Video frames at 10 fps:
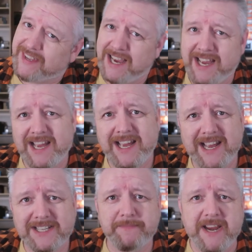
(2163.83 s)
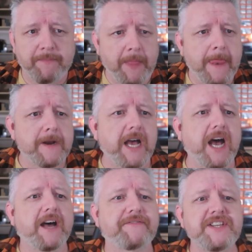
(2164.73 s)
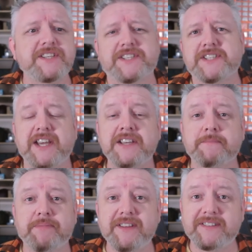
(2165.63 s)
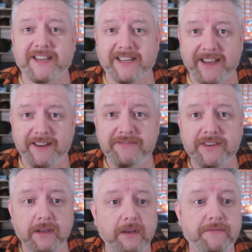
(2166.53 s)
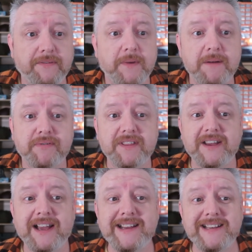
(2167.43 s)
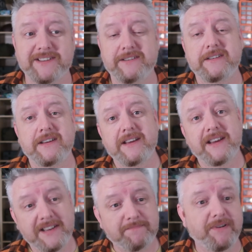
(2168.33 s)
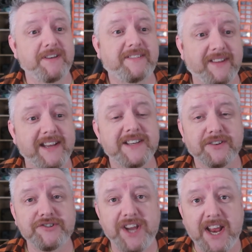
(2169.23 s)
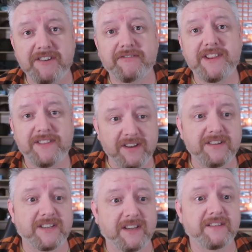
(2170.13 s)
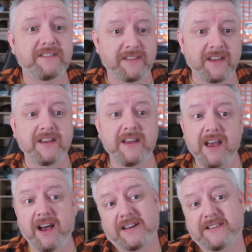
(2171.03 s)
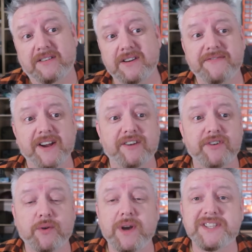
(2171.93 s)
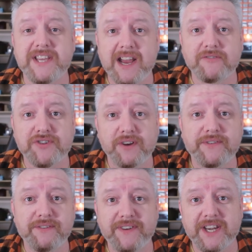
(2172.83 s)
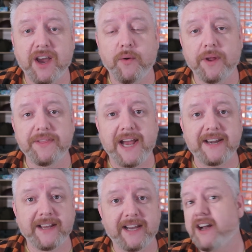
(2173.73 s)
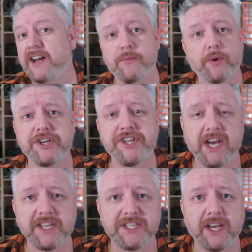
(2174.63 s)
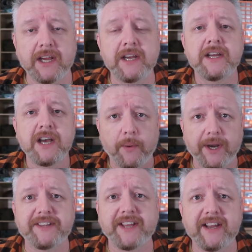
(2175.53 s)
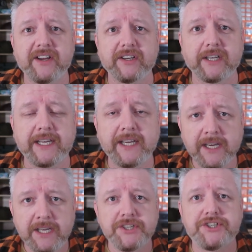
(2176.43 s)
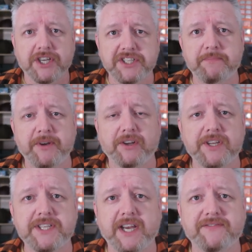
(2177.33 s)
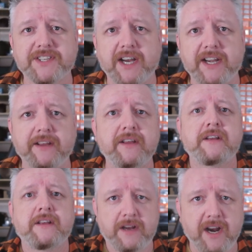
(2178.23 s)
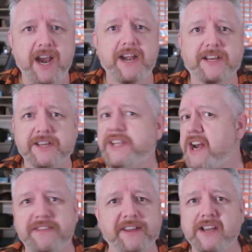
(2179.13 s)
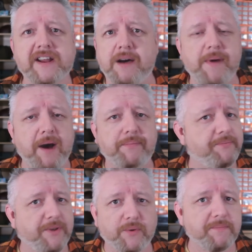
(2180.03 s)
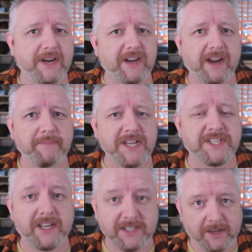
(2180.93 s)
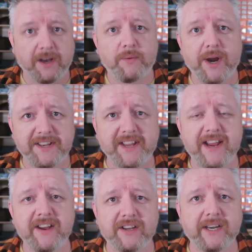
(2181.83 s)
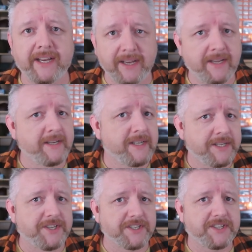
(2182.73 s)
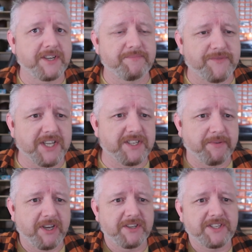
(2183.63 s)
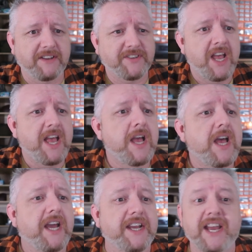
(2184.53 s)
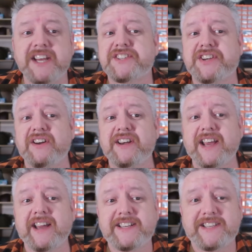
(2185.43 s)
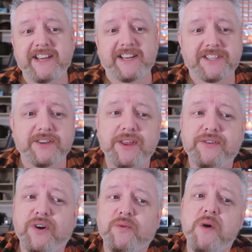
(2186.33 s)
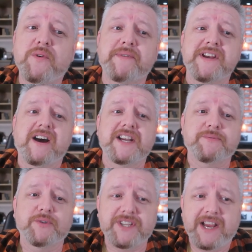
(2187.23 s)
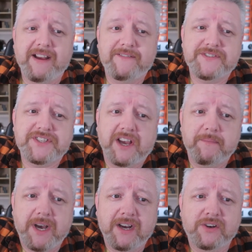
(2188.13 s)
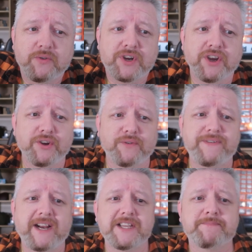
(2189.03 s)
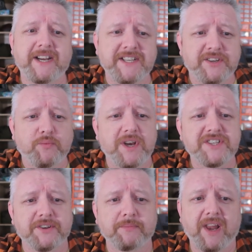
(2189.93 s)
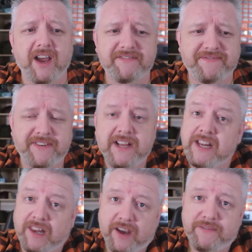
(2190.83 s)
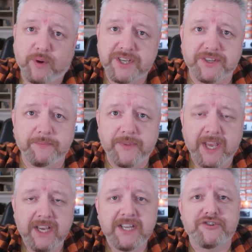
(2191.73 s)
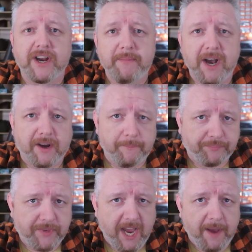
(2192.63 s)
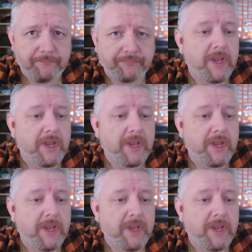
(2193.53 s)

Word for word: That's me. this is a birthday gift for my brother Aidan. His birthday is on January 30th." I don't know if I can request the outro for the video on that day. I didn't want to chance it. I went a day early just to be on the safe side. All right, because anything could come up that would mean that I'd miss it. So I went a day early, just to just to be on the safe. He, he's turning 18, so I thought what would be nice would to have some Uncle Colonel Failures painted wisdom life life wisdom trademark. Yeah,